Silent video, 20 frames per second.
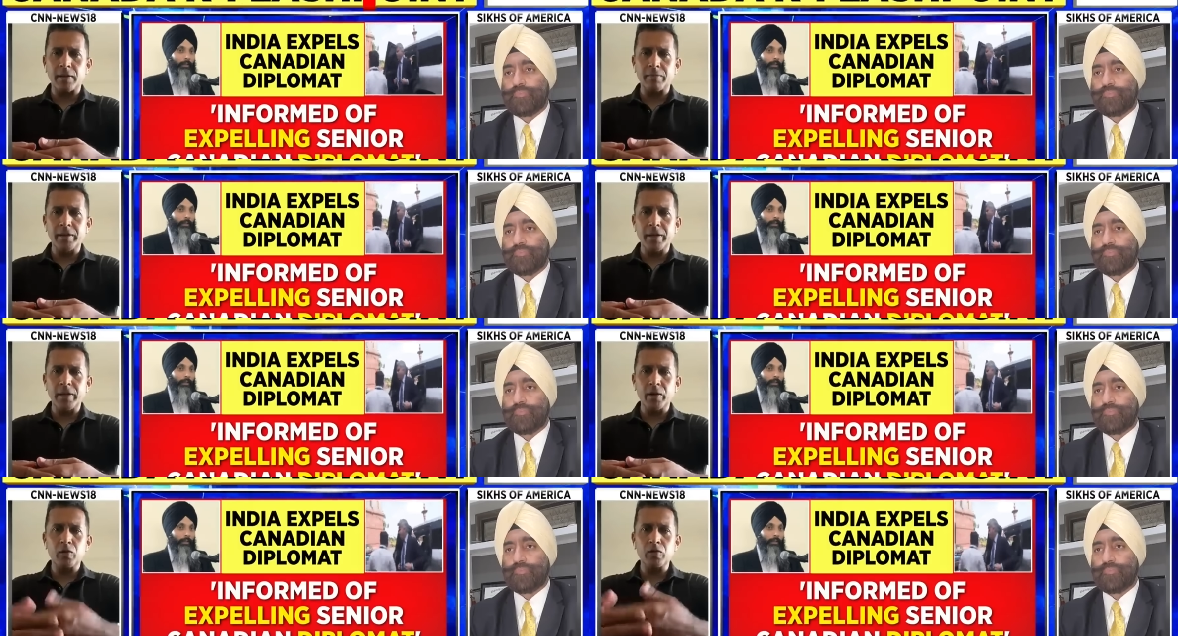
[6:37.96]

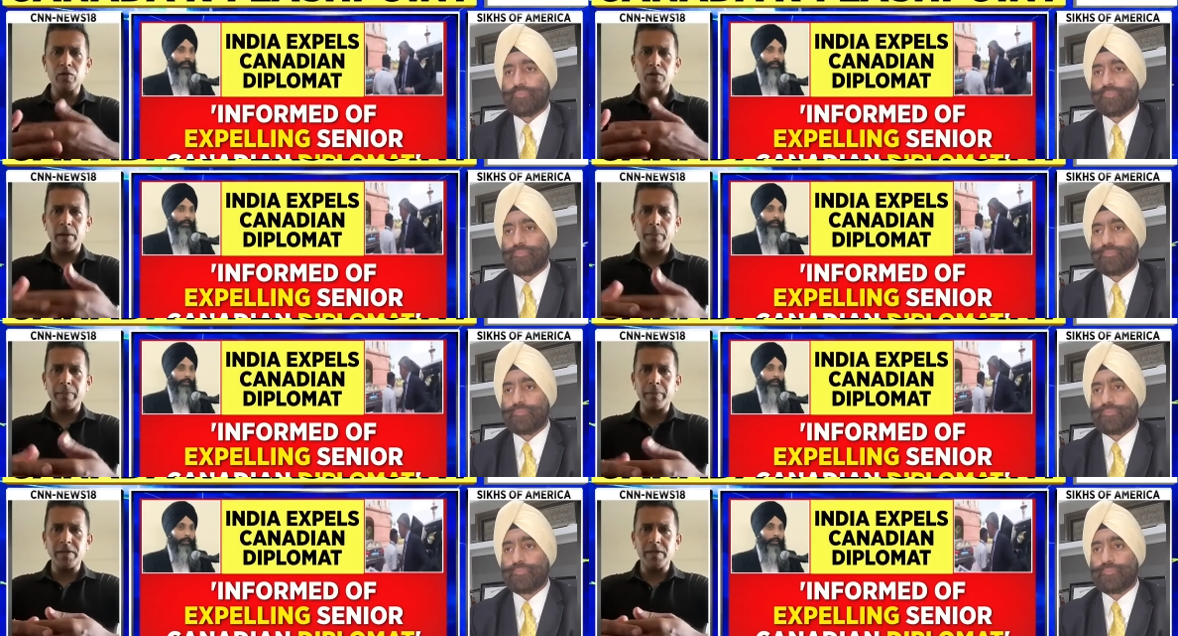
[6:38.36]
Speaker 1: somebody who's
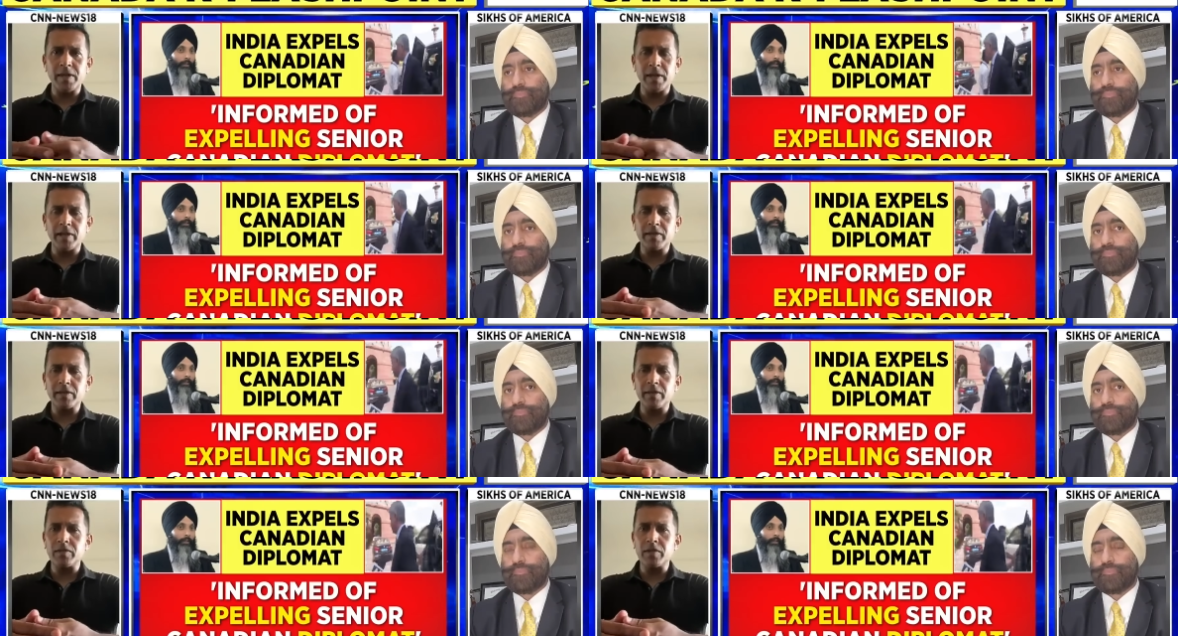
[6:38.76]

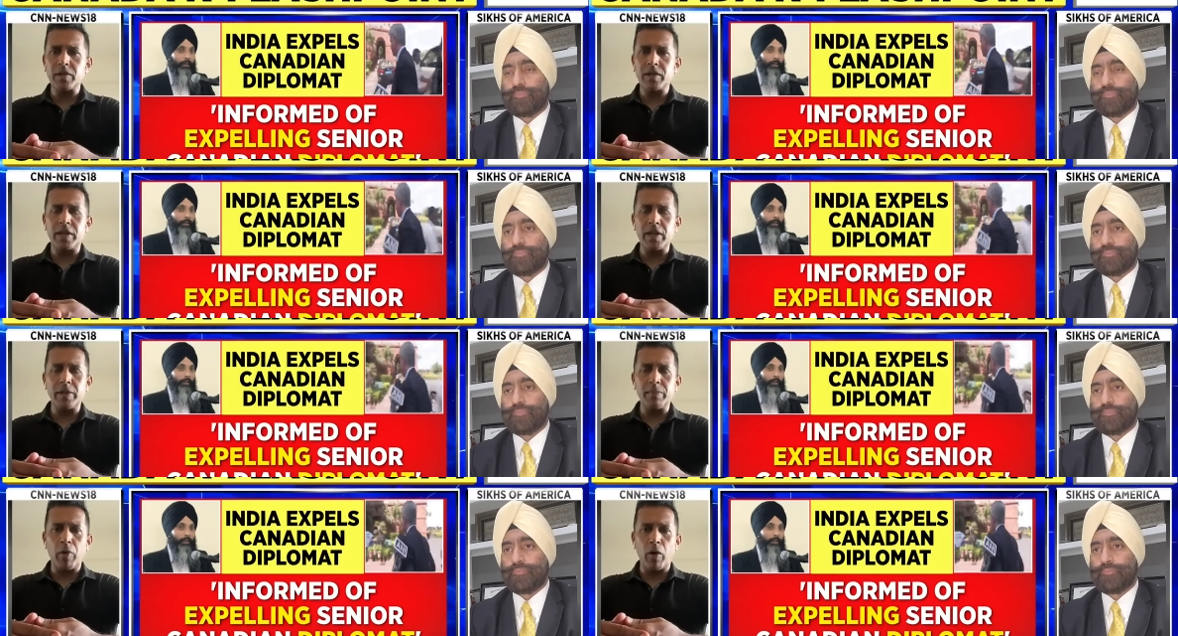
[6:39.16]
representing such a
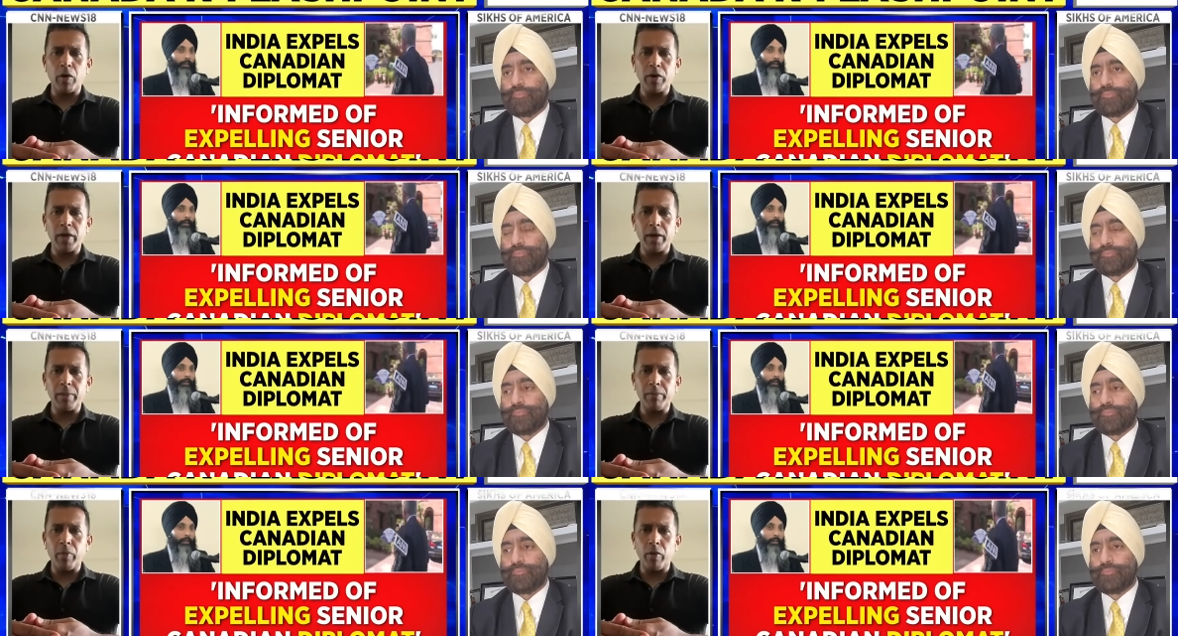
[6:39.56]
key
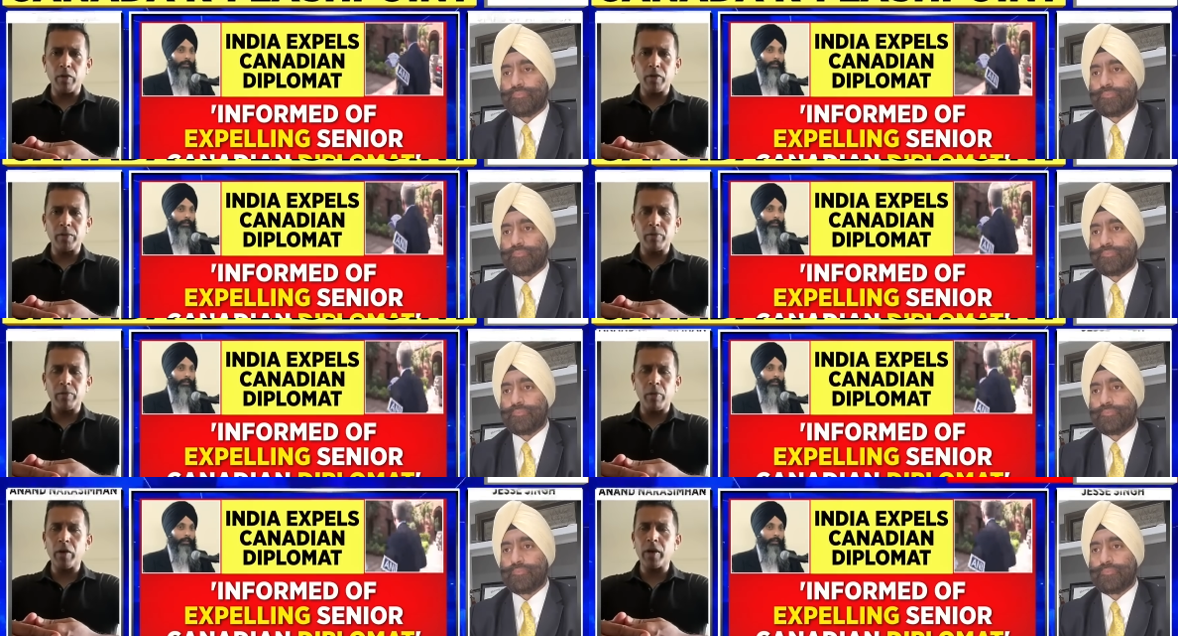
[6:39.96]
body,
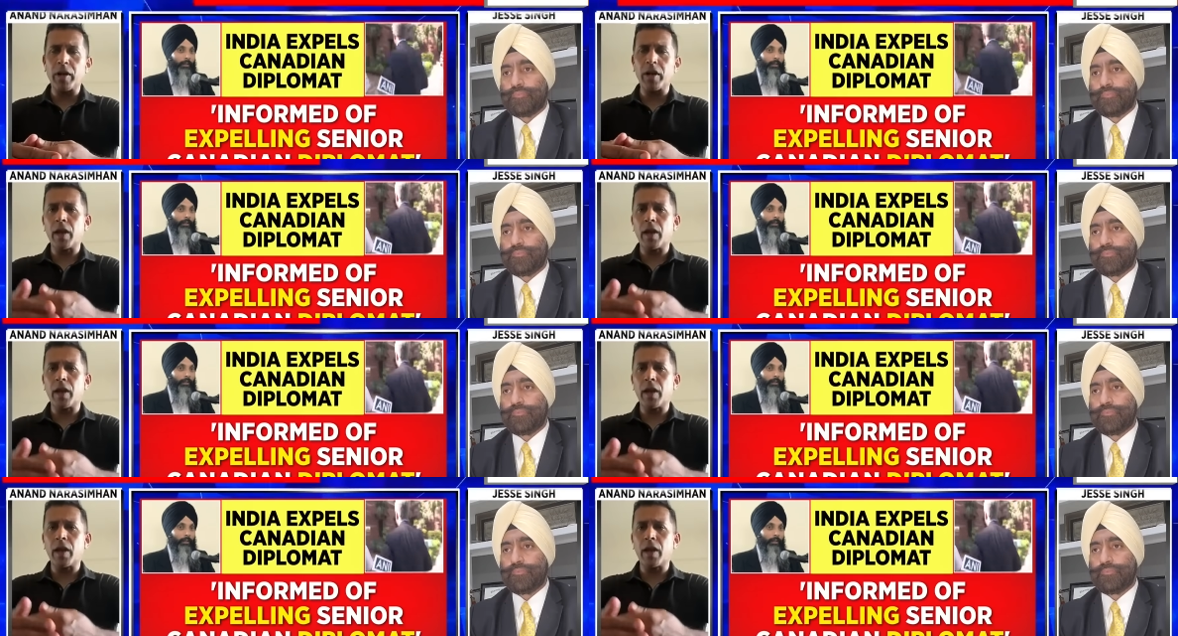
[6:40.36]
important body?